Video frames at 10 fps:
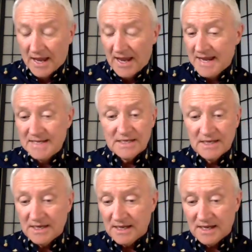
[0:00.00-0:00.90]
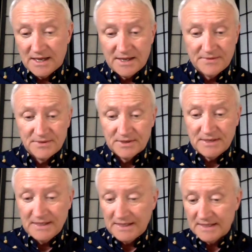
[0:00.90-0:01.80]
And the
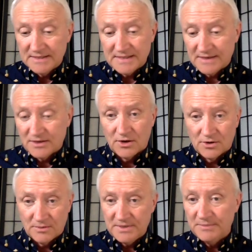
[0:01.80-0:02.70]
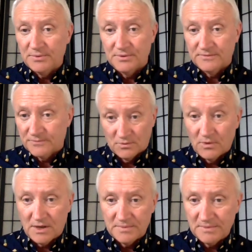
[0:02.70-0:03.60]
healings had gone on. People for a
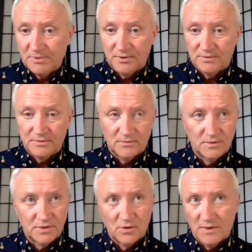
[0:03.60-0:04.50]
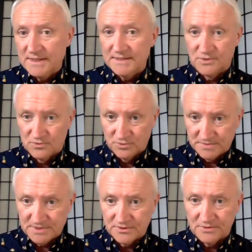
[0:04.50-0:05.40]
while. People would go in as groups,
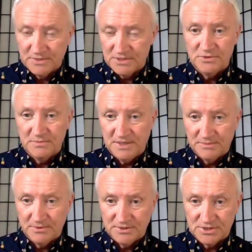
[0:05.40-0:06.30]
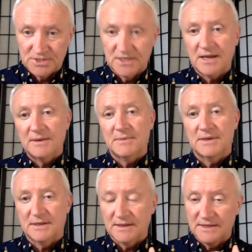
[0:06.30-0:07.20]
so there'd be two people each time,
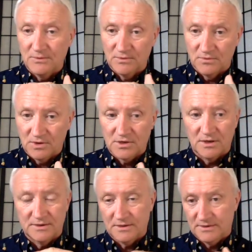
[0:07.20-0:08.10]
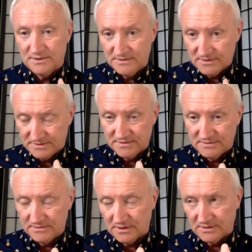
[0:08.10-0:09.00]
and they would work on
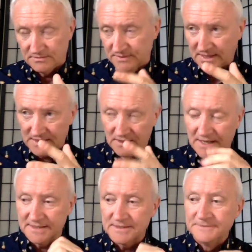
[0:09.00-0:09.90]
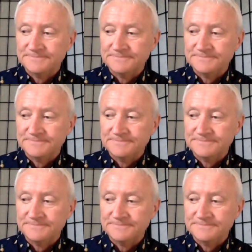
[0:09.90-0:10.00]
that client.